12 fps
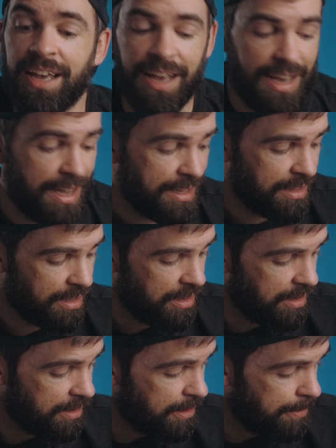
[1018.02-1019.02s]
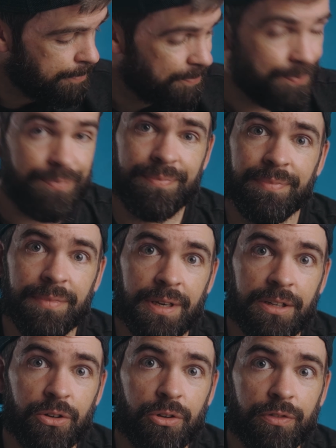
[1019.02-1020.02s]
and um, I
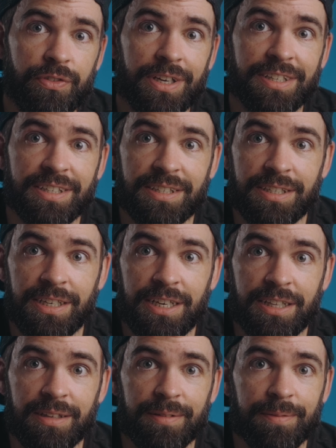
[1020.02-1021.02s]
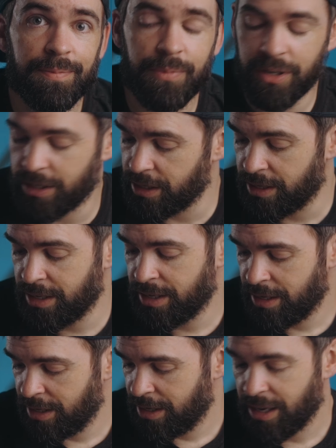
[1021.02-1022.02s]
don't know if you can see it, but
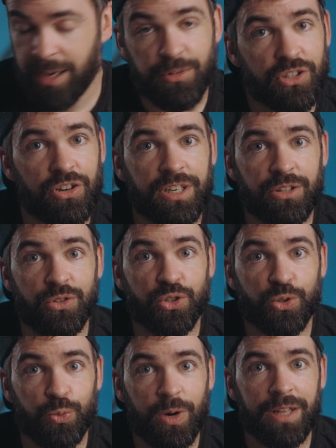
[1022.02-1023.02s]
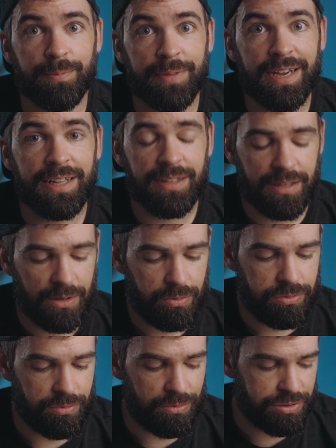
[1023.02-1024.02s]
I'm starting to sweat, man.
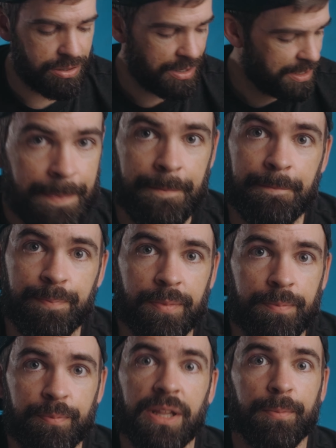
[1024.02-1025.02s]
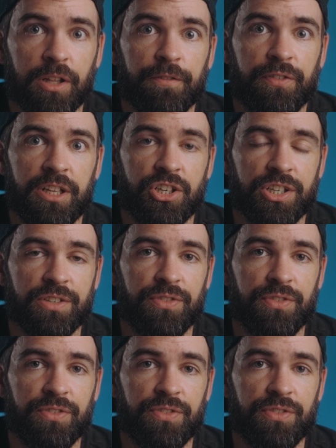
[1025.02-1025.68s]
Whew. Hmm. But I'm gonna finish this